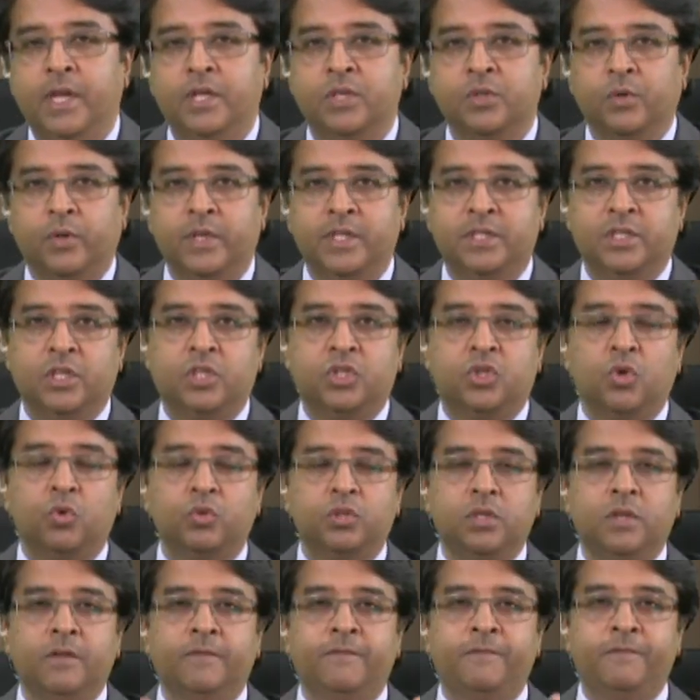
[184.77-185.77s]
So it's a
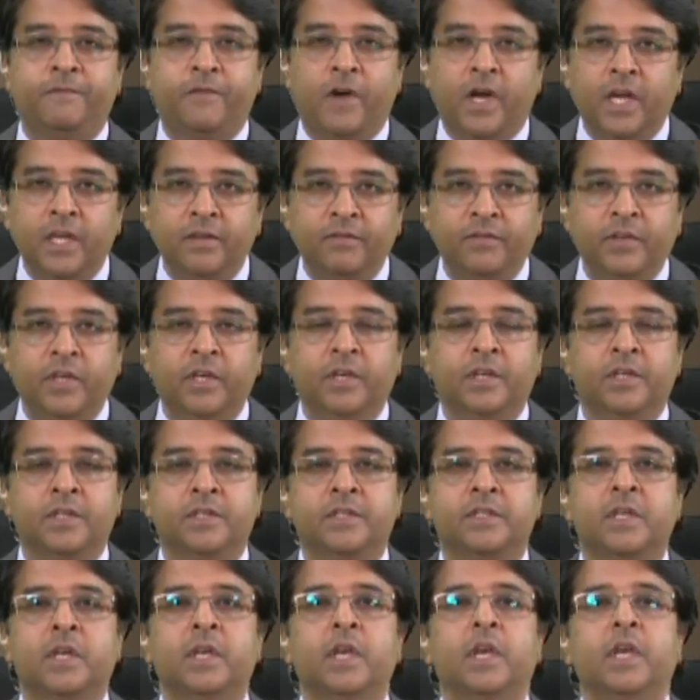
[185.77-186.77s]
total of 5
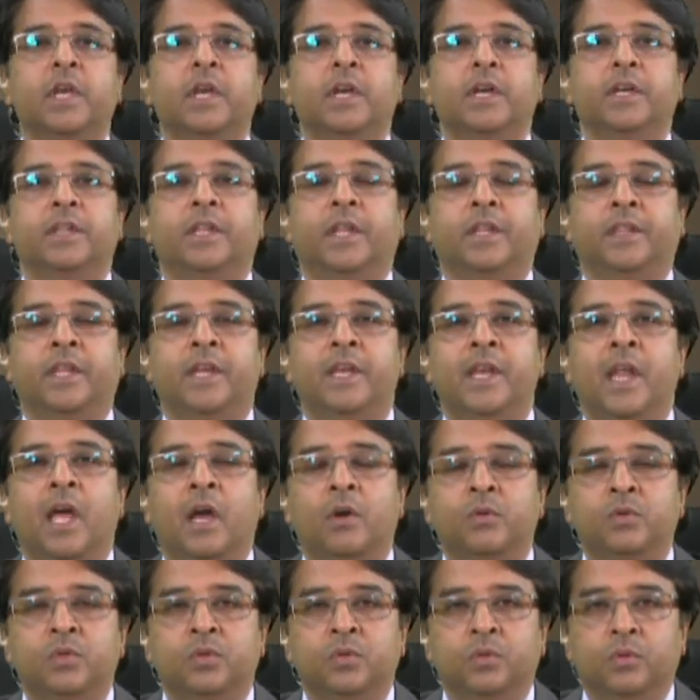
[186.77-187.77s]
years that they
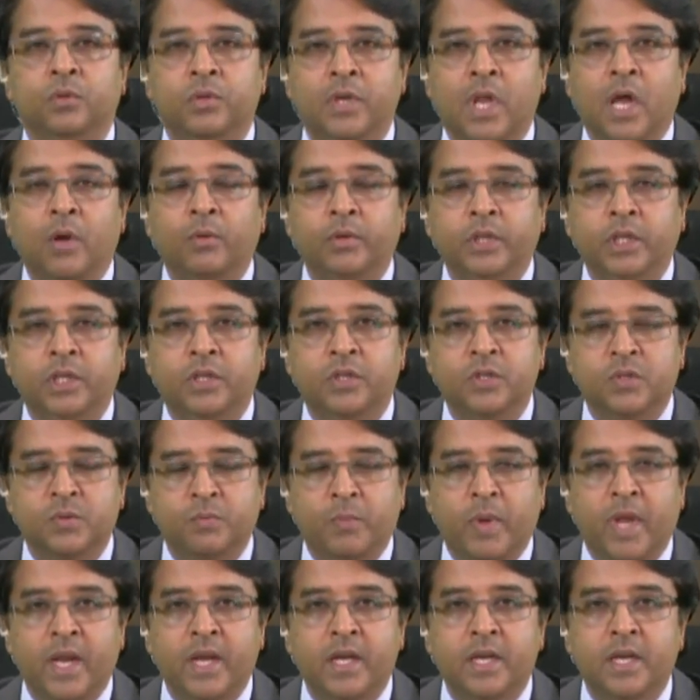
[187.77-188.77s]
now need to
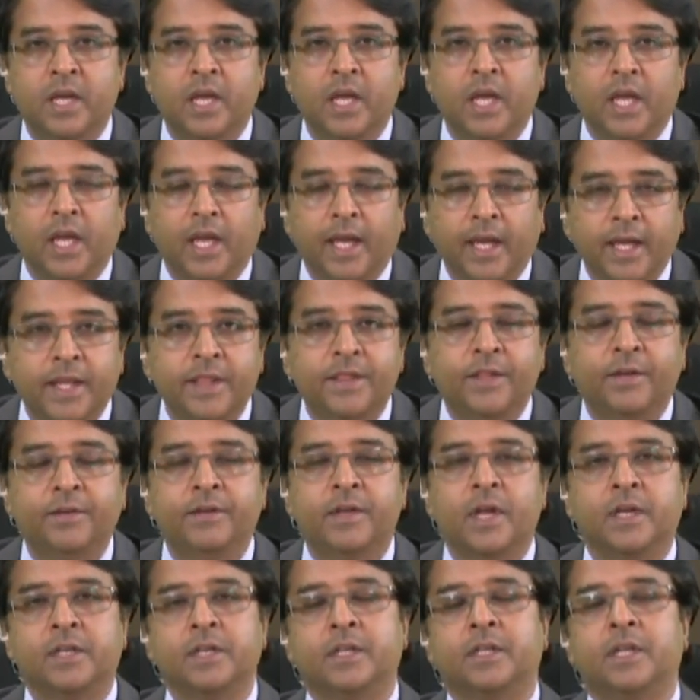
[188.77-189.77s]
spend in the
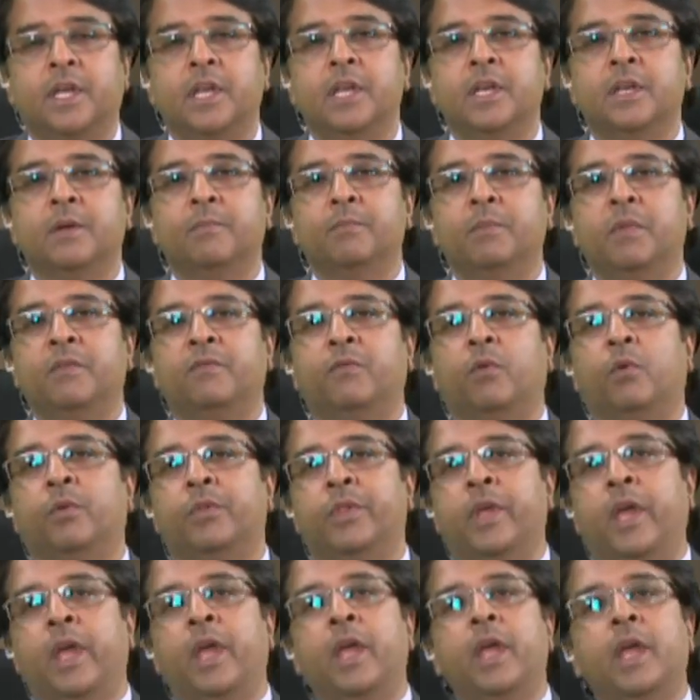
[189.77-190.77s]
United Kingdom before
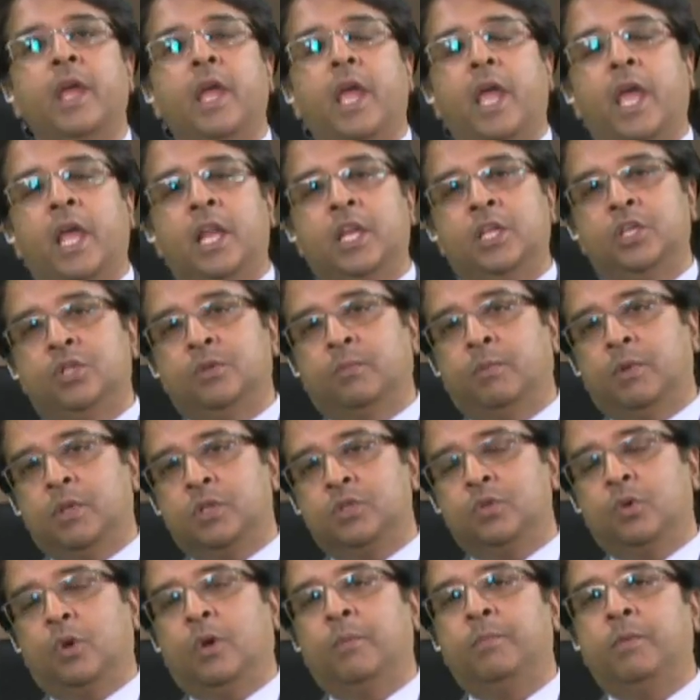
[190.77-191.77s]
they're eligible
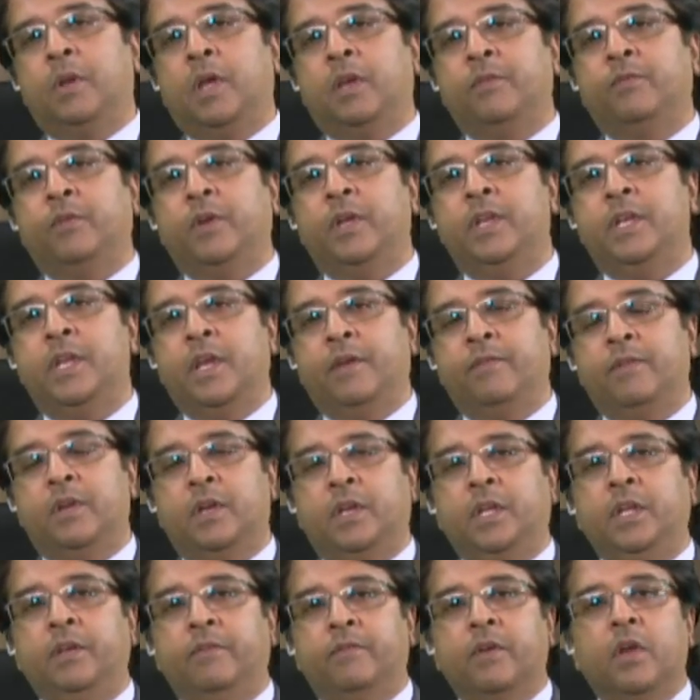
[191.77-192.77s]
to apply for indefinite
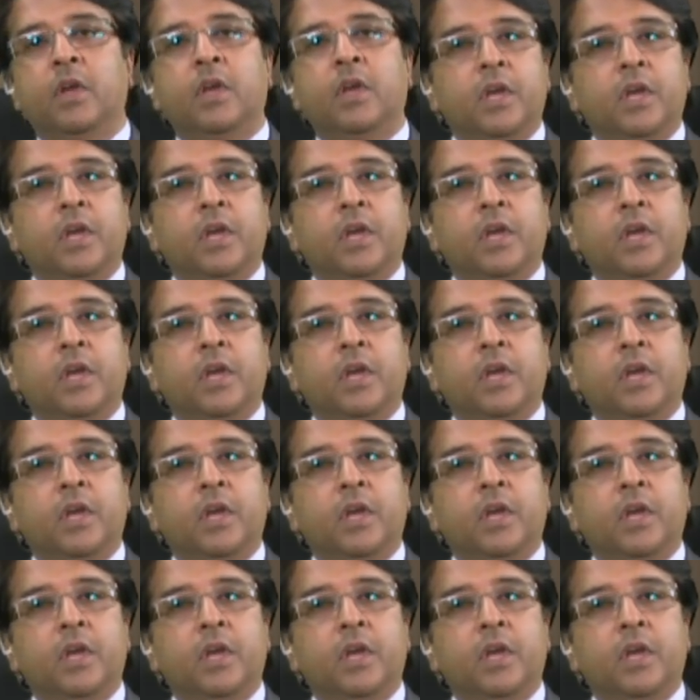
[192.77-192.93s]
leave.